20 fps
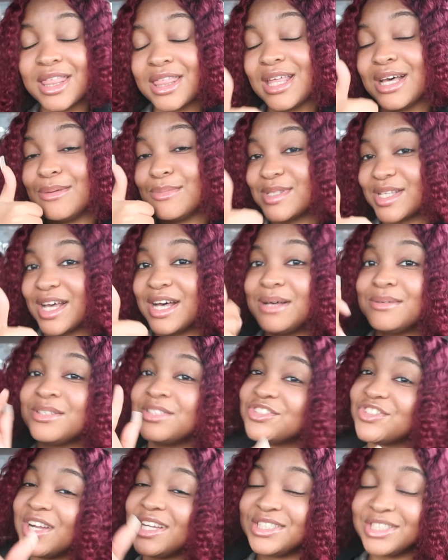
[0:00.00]
thumbs up.
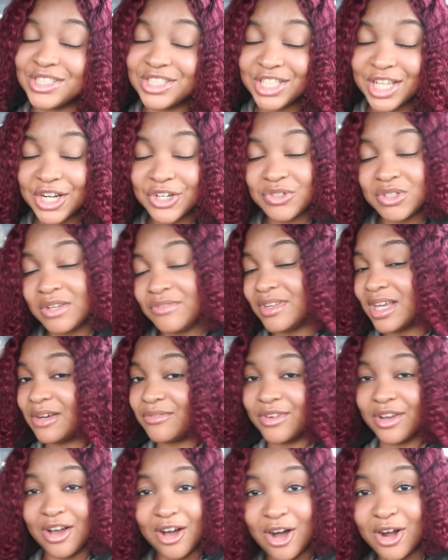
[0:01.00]
Subscribe to the channel if you
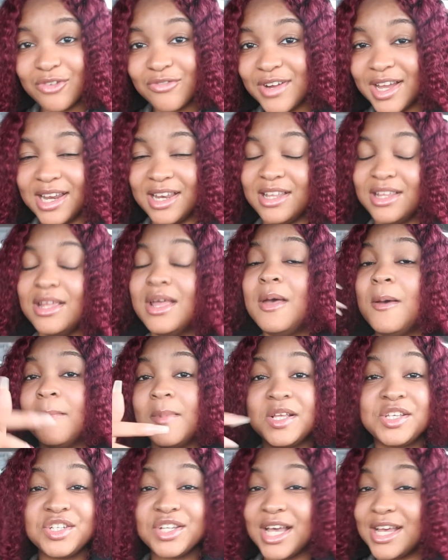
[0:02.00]
haven't already.
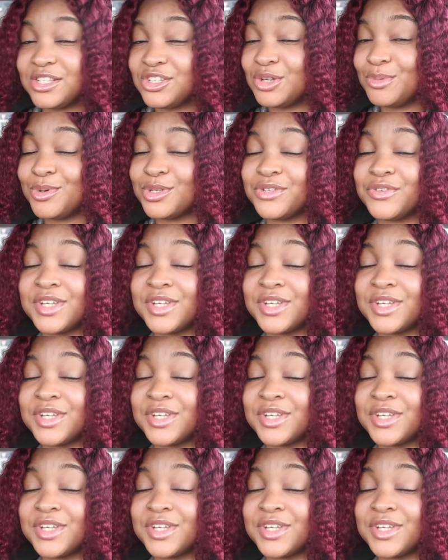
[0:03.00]
Make sure you guys turn post